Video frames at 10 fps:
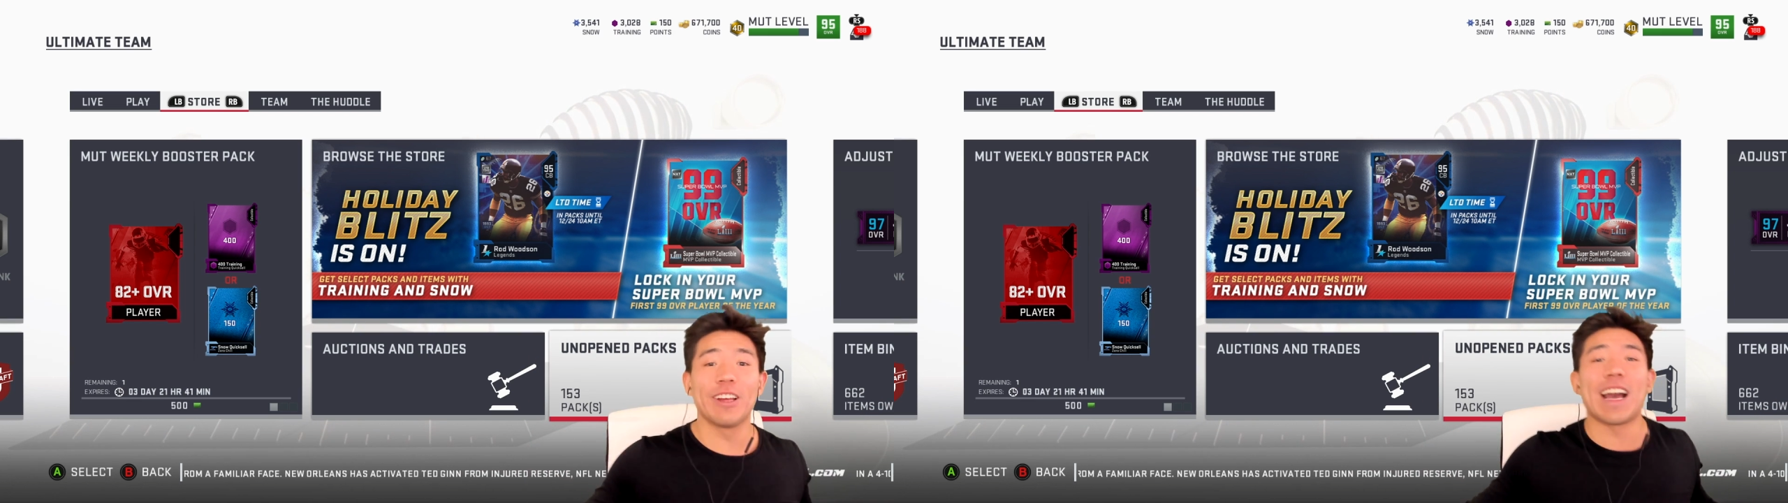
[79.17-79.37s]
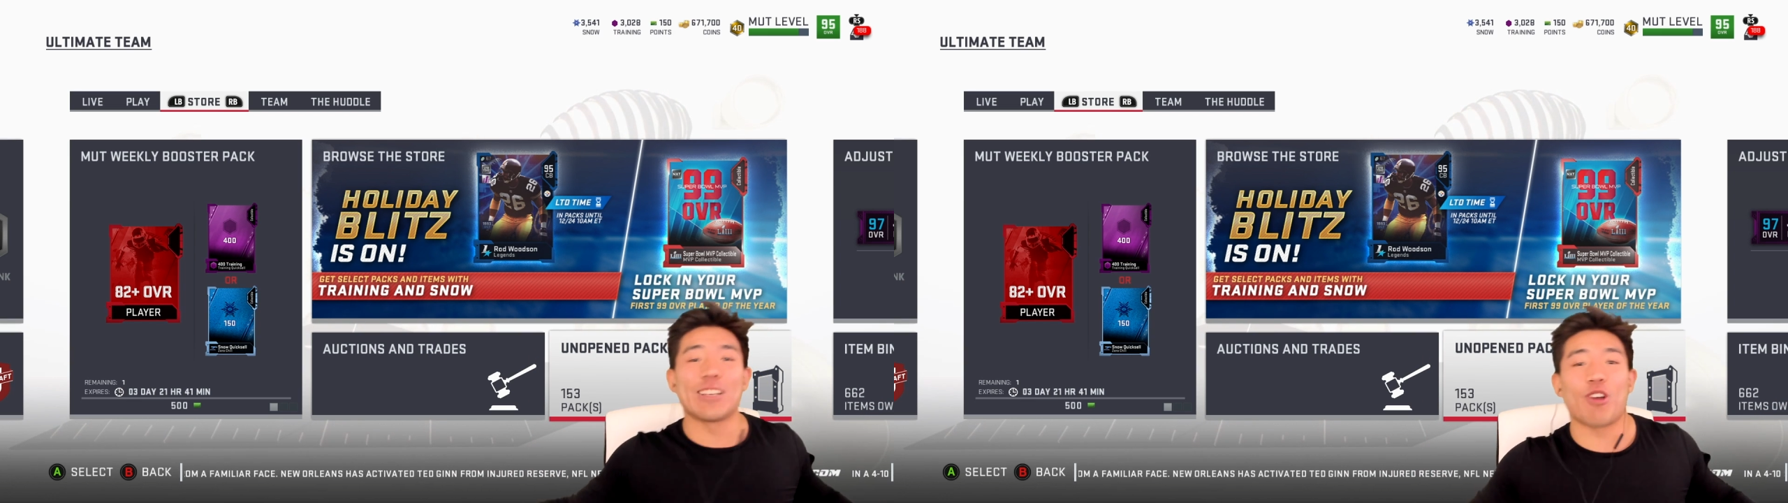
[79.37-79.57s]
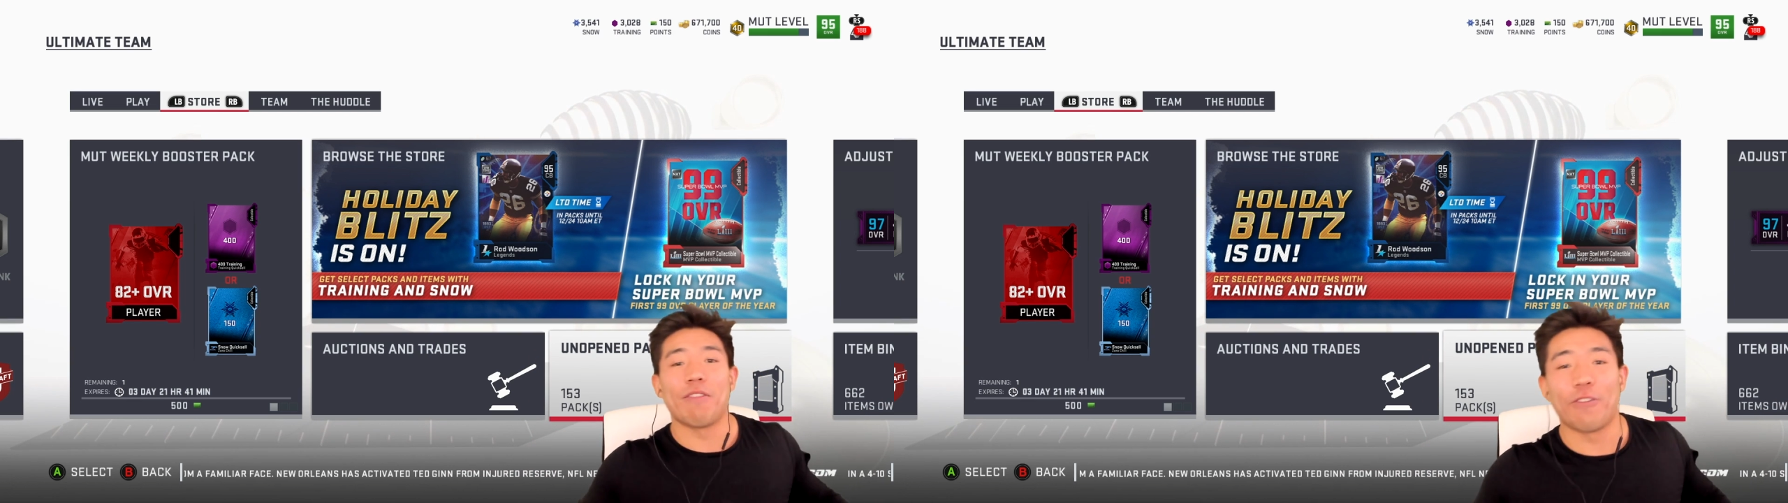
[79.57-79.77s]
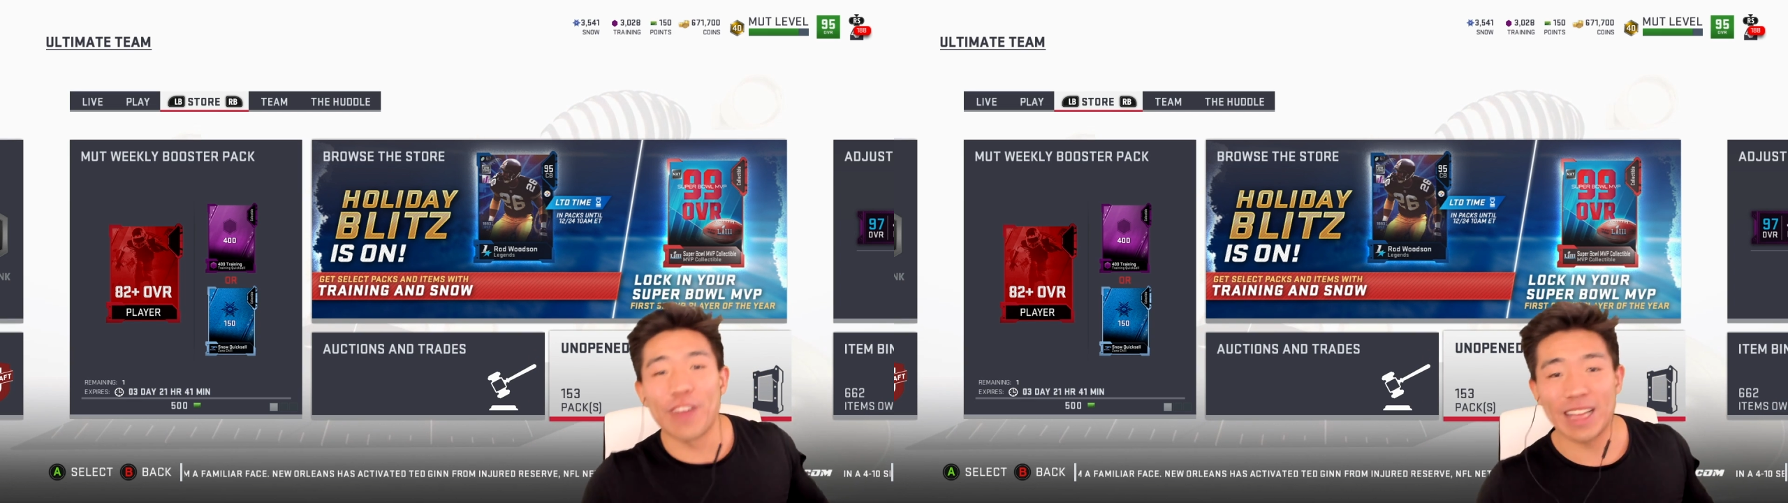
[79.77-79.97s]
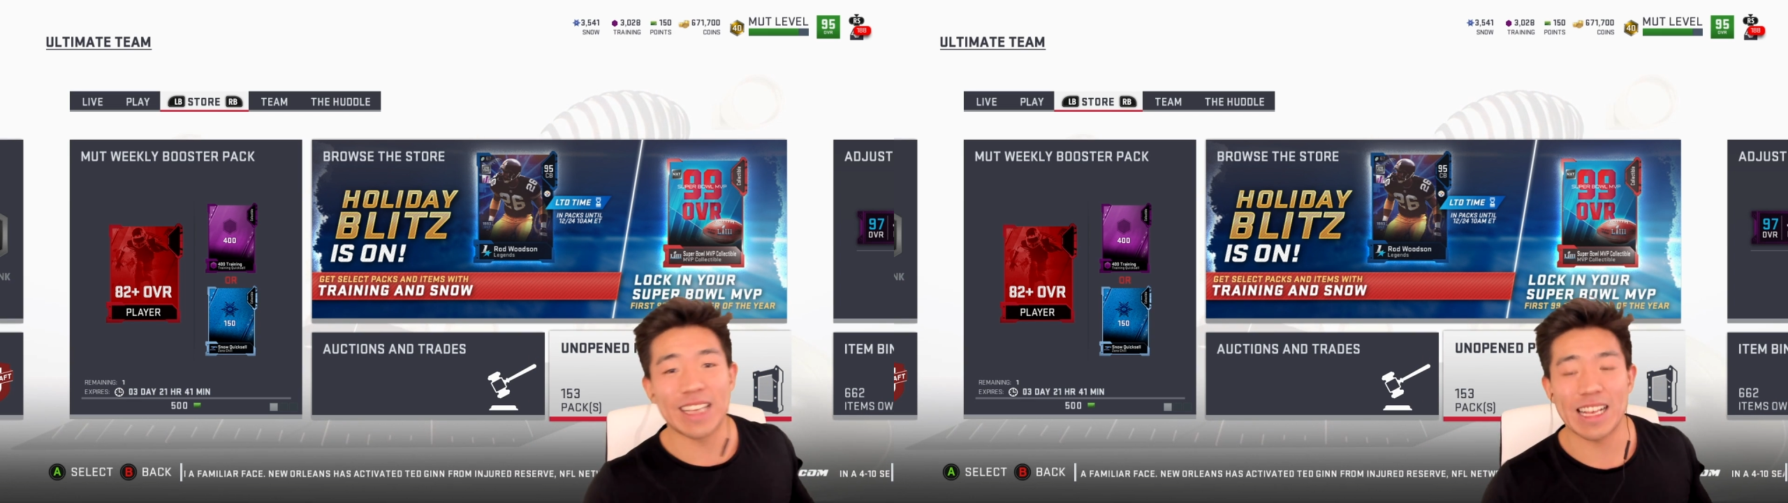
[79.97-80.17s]
you guys are having a
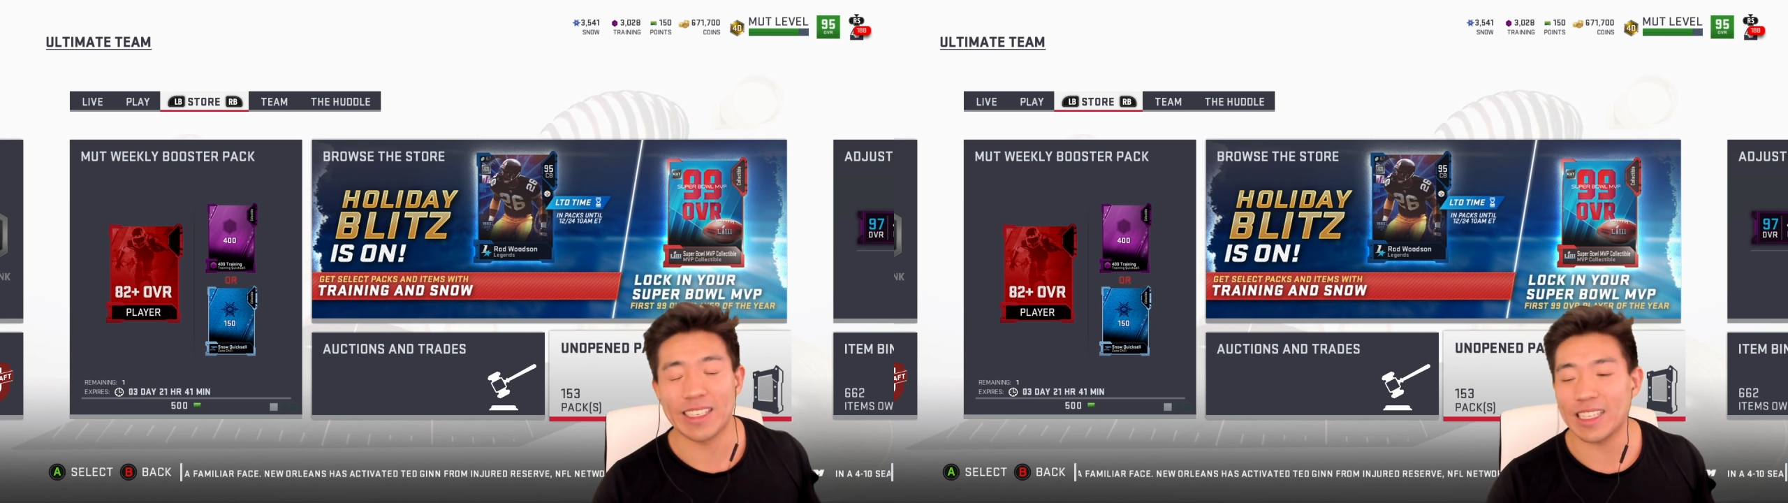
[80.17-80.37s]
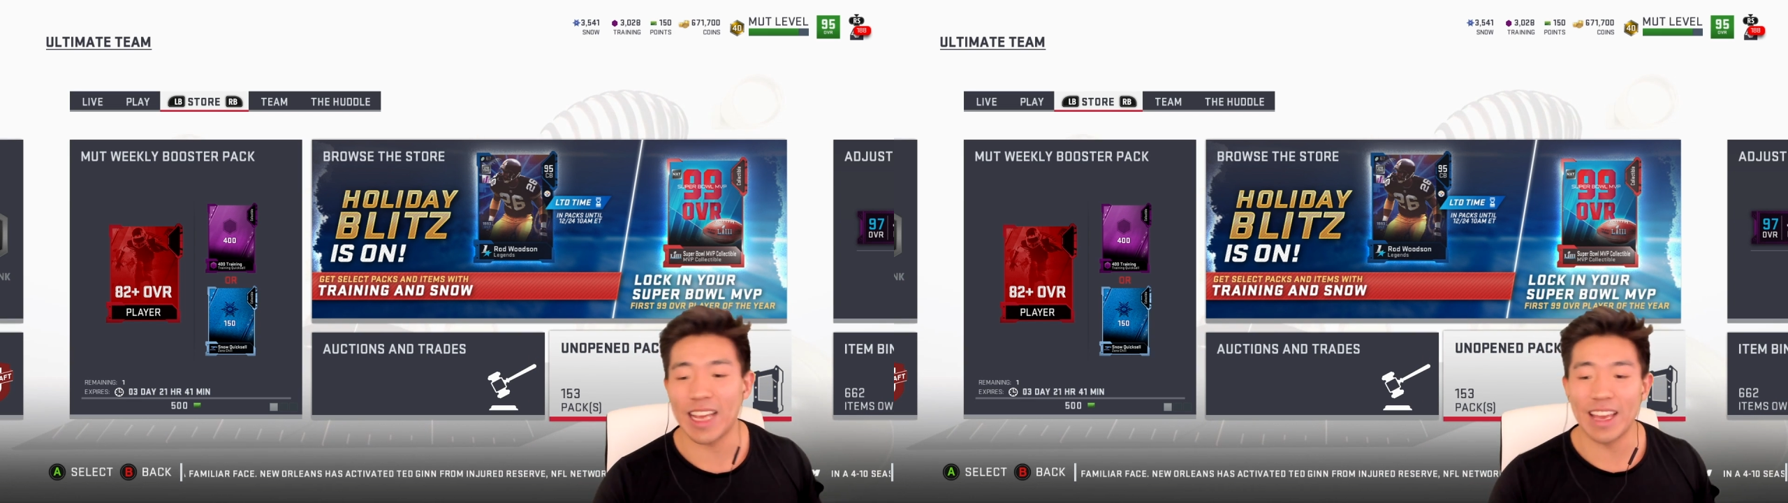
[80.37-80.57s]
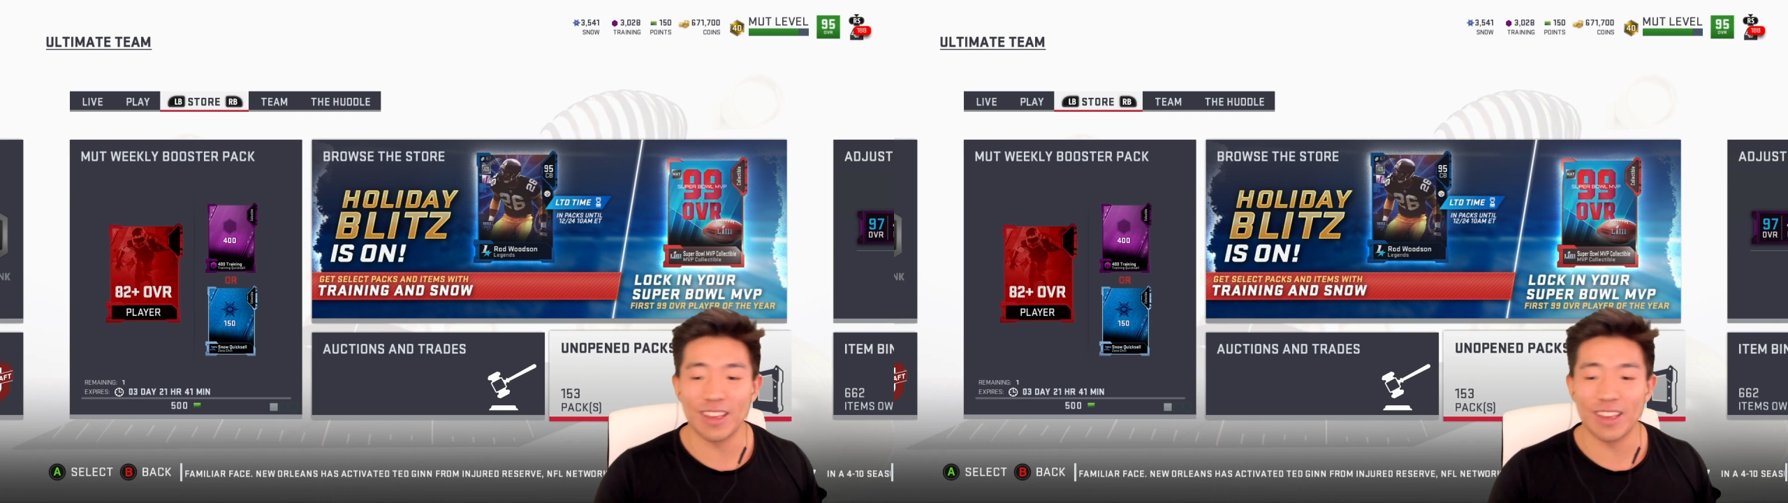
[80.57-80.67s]
fantastic day.